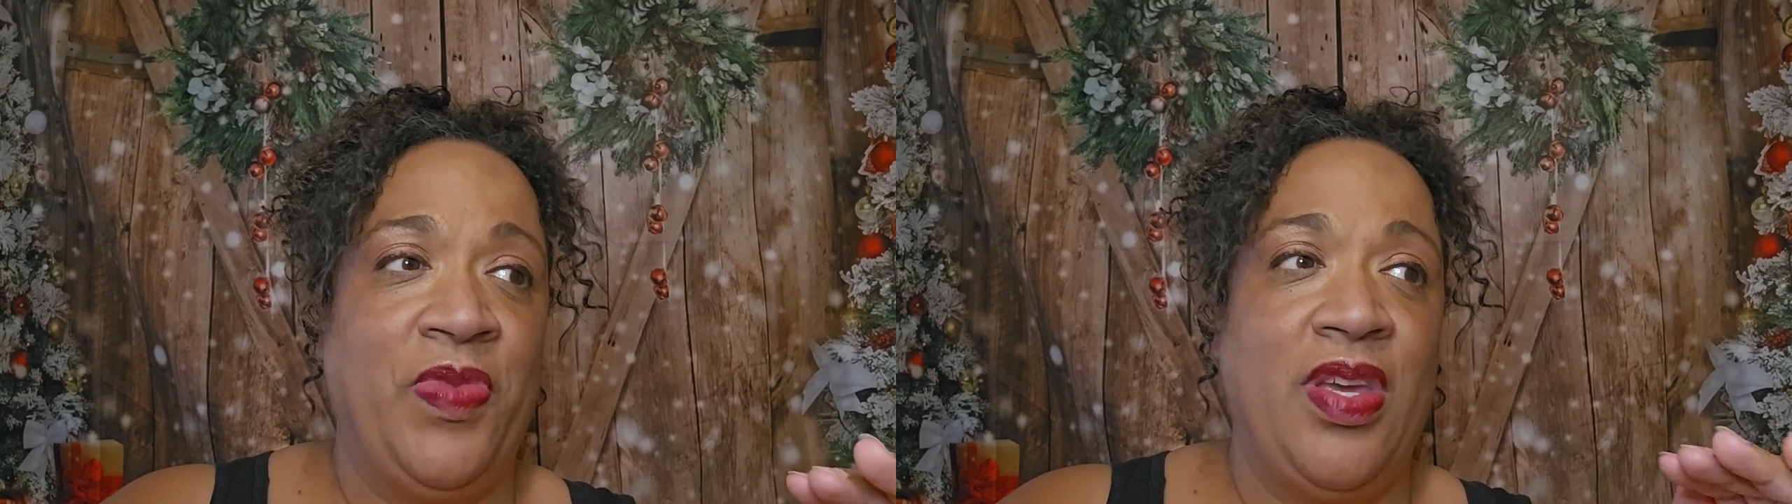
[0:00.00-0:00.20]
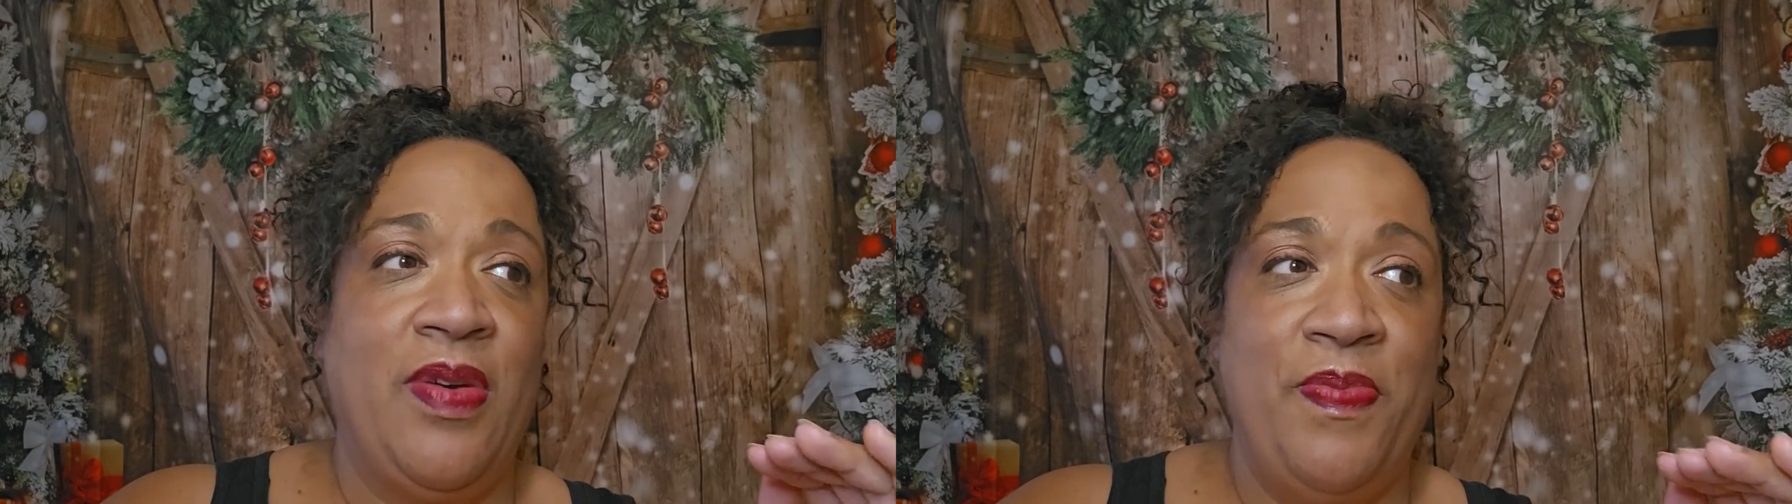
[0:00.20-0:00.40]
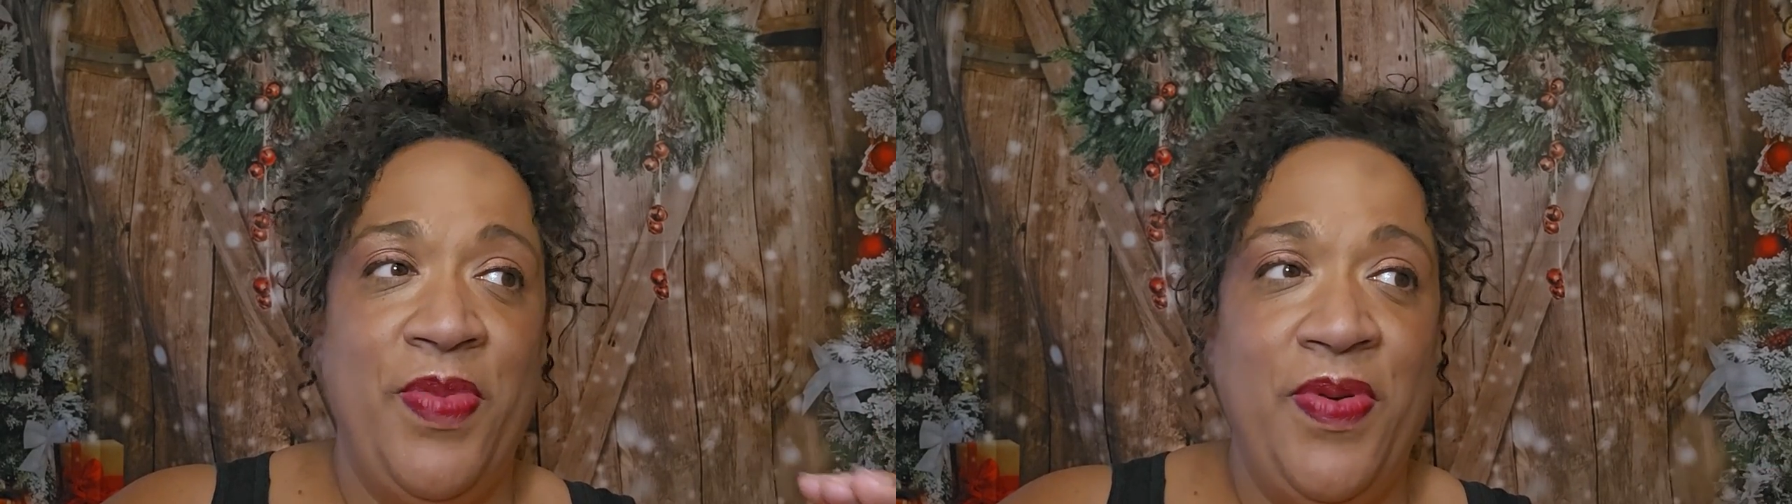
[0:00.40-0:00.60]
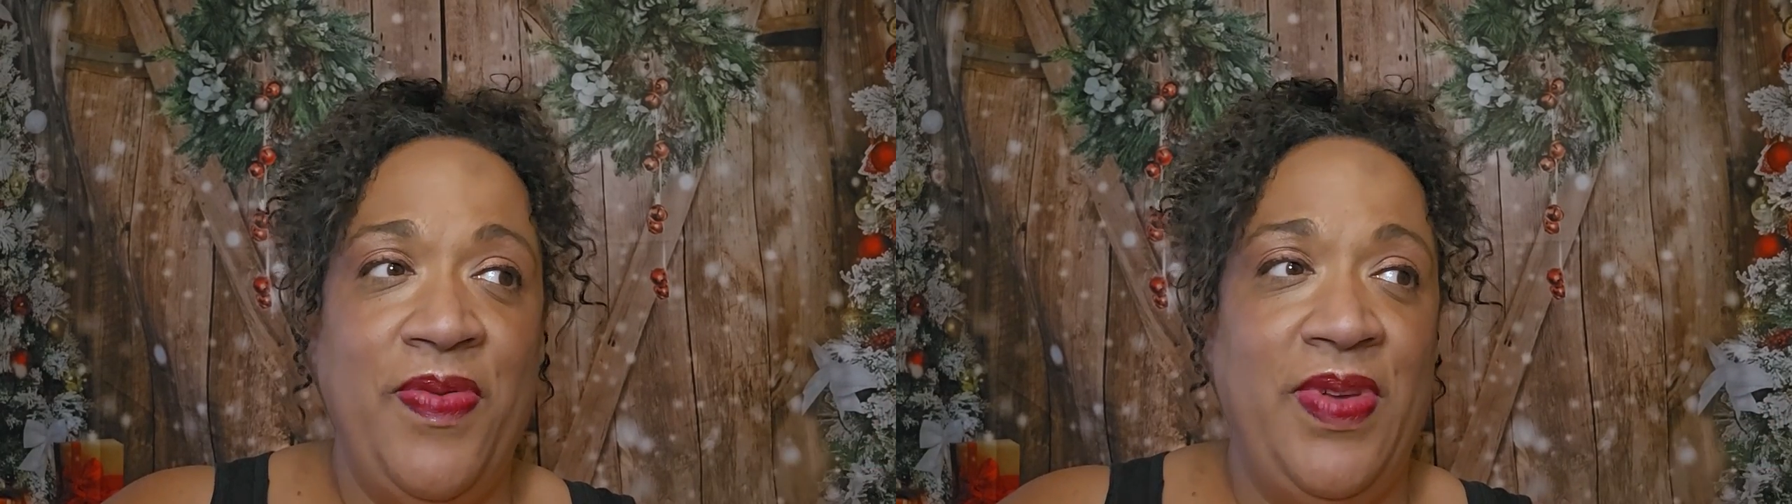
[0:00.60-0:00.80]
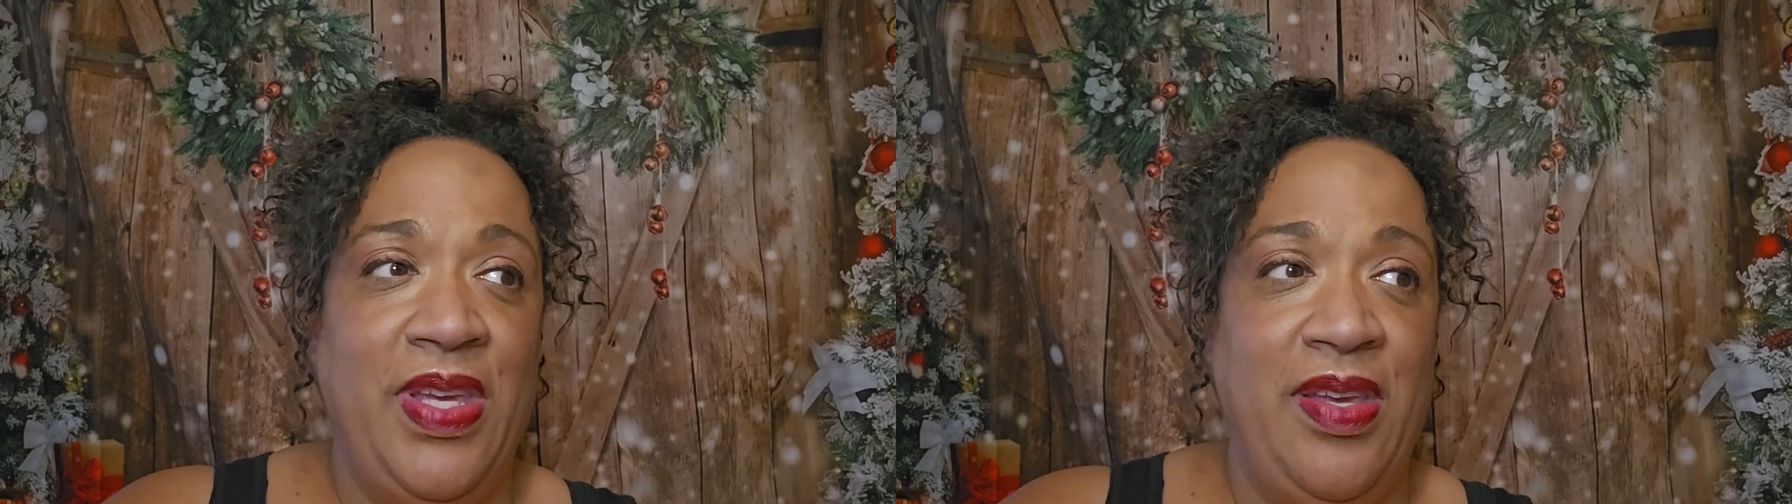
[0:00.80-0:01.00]
a
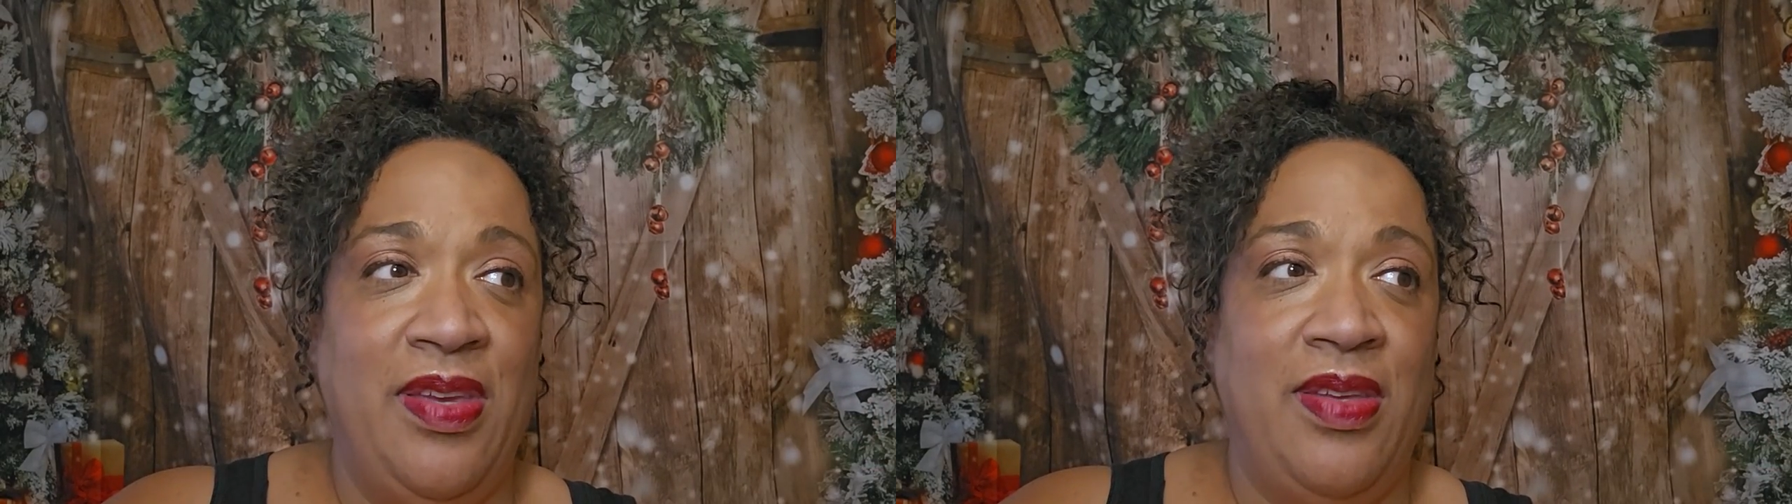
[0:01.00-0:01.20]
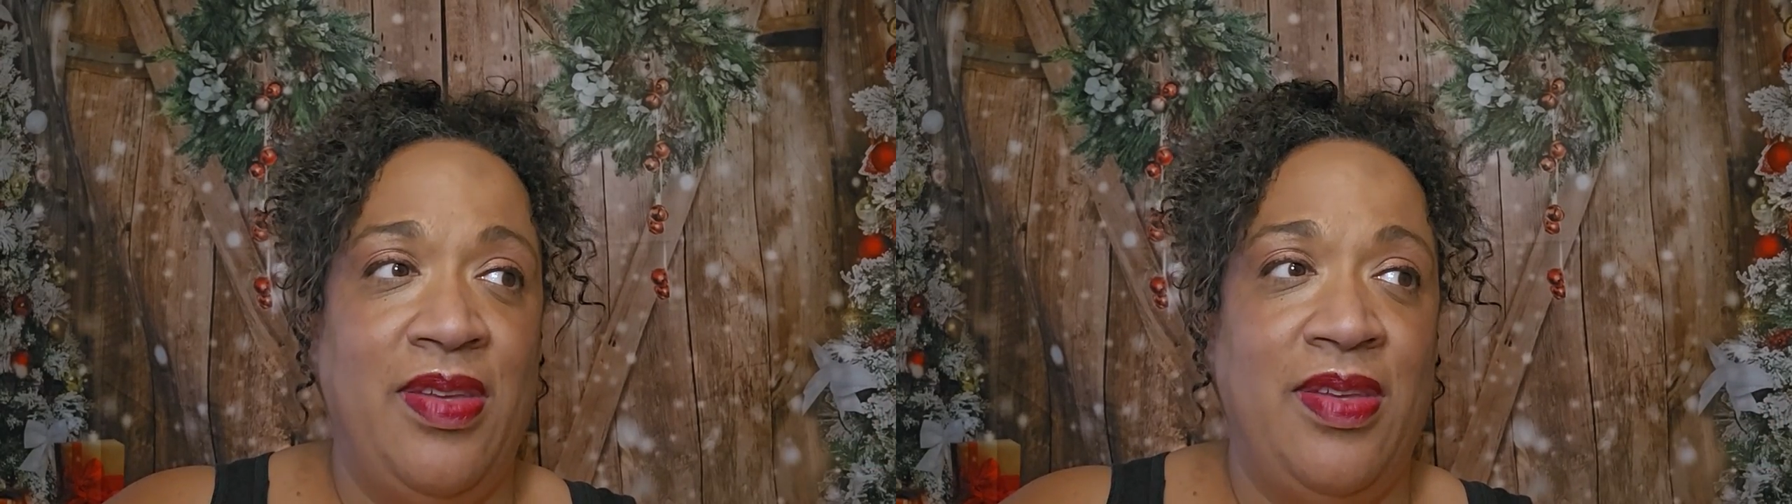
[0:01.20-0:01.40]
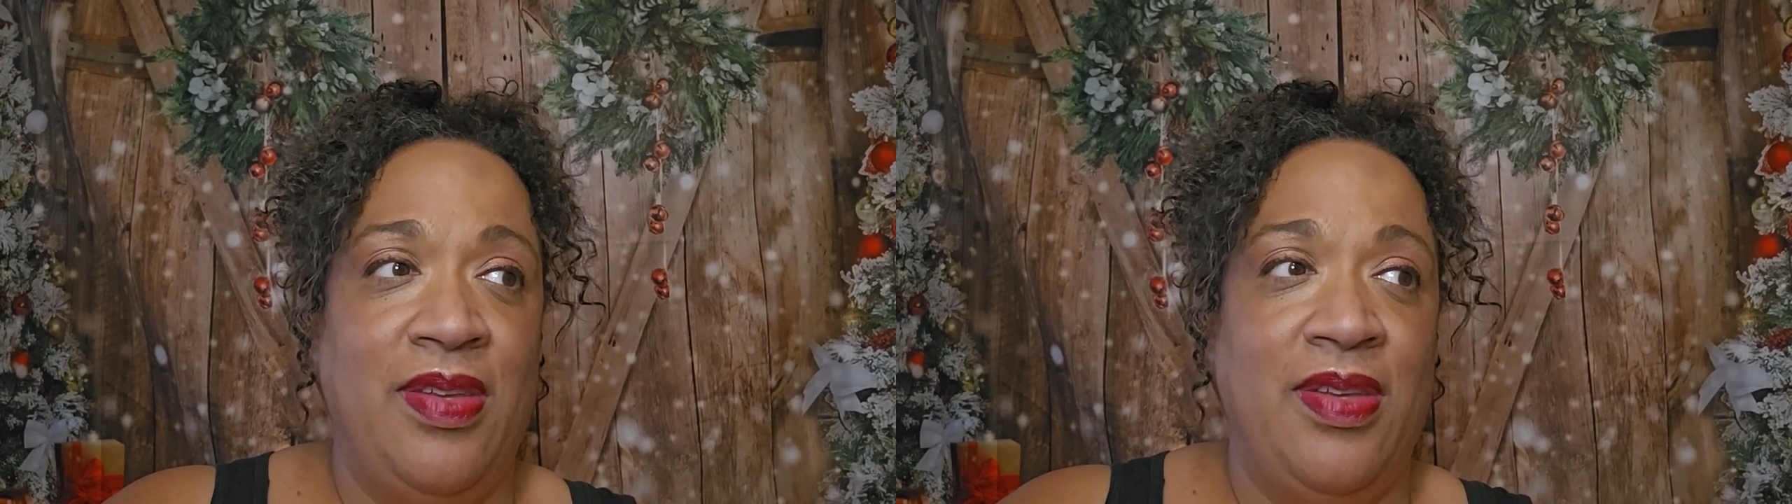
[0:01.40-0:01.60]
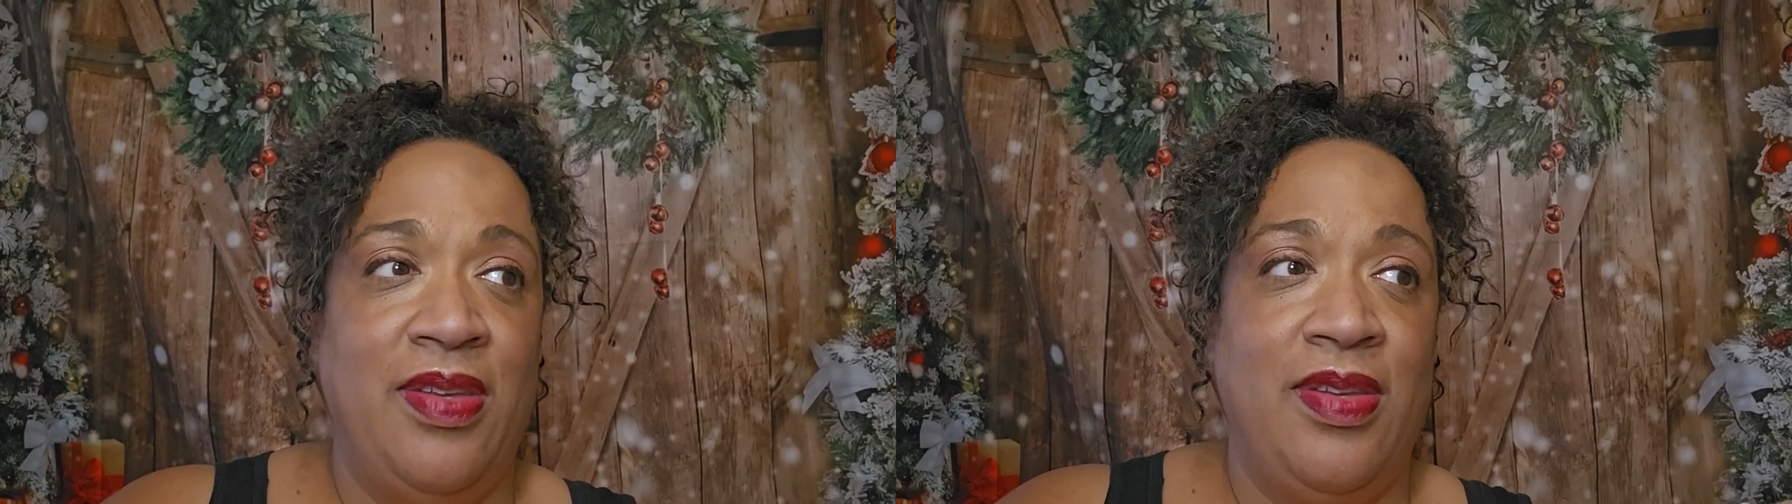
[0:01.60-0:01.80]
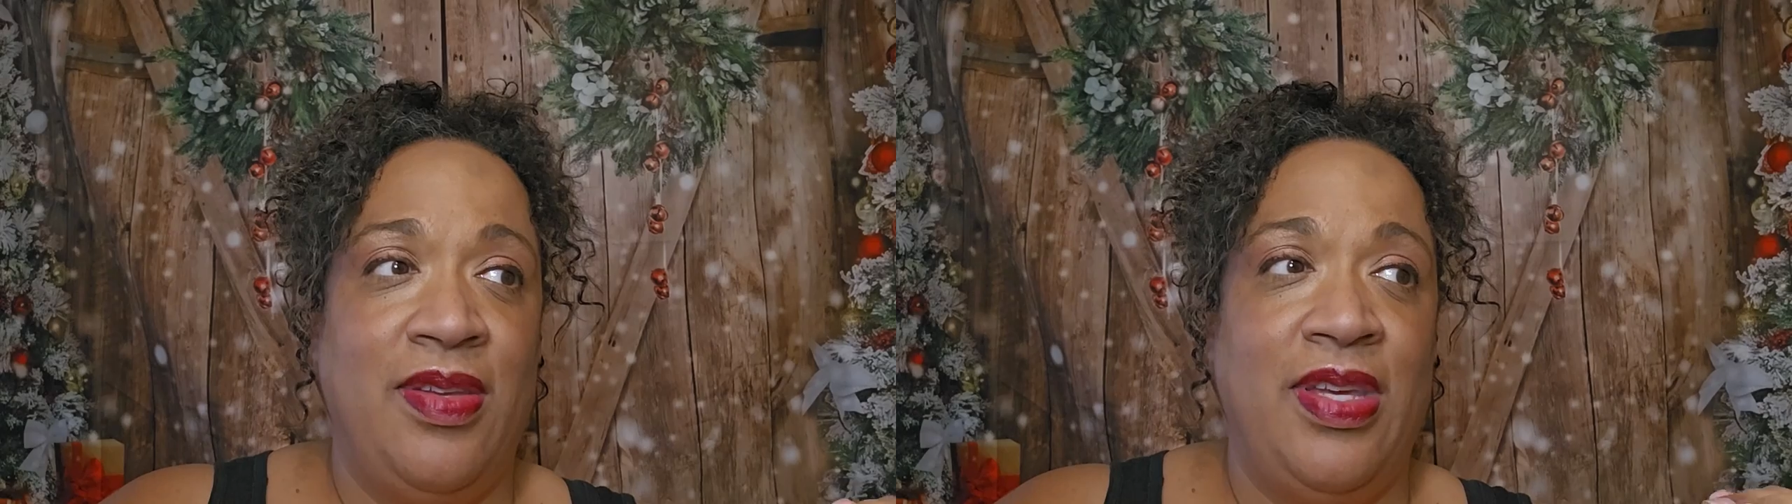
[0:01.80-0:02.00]
movie
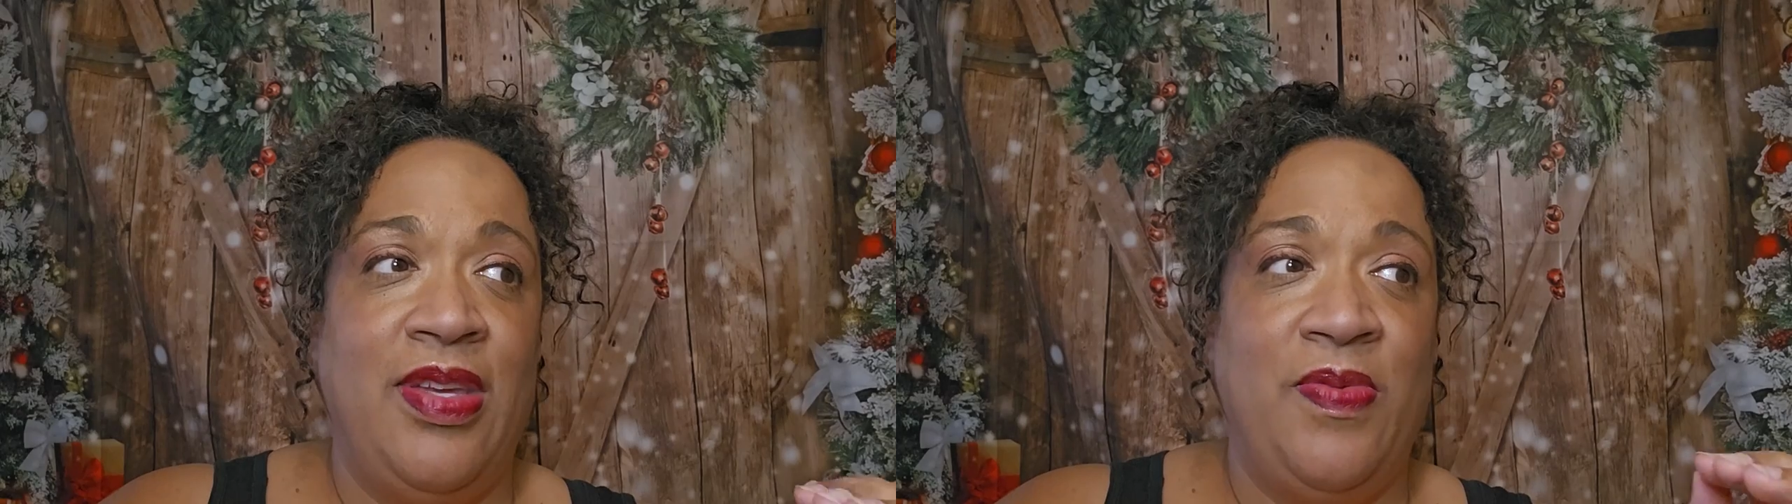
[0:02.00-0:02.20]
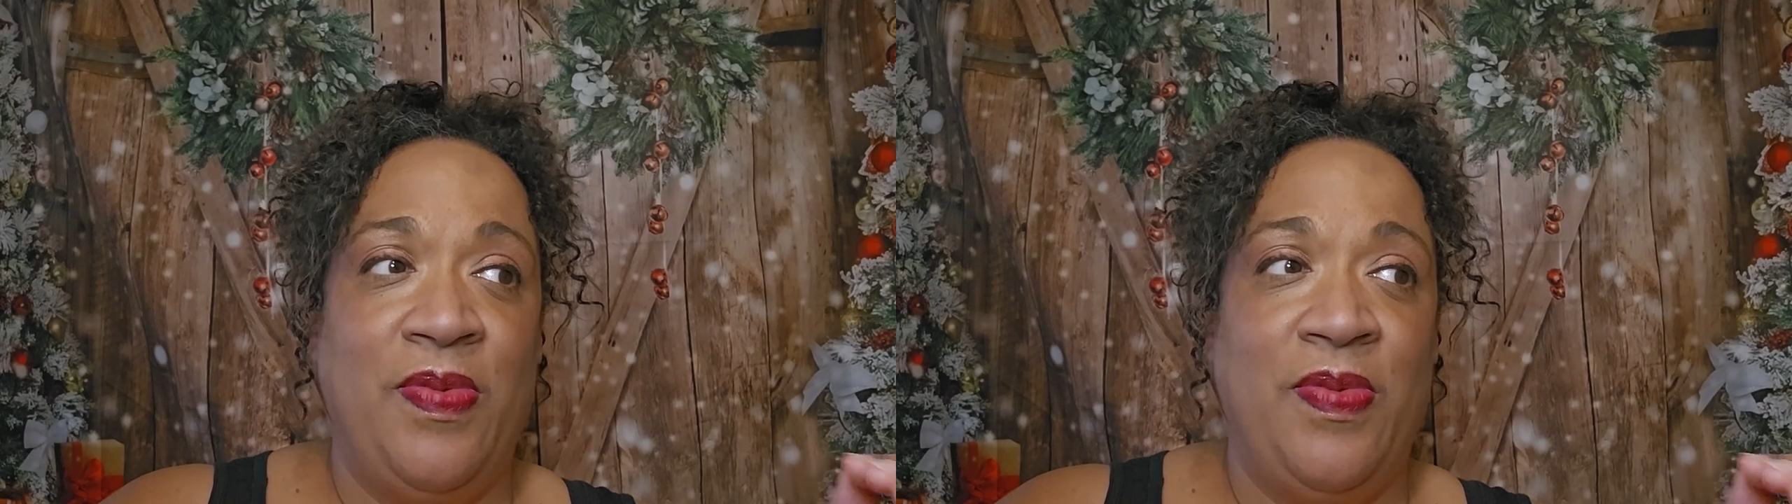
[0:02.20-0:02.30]
in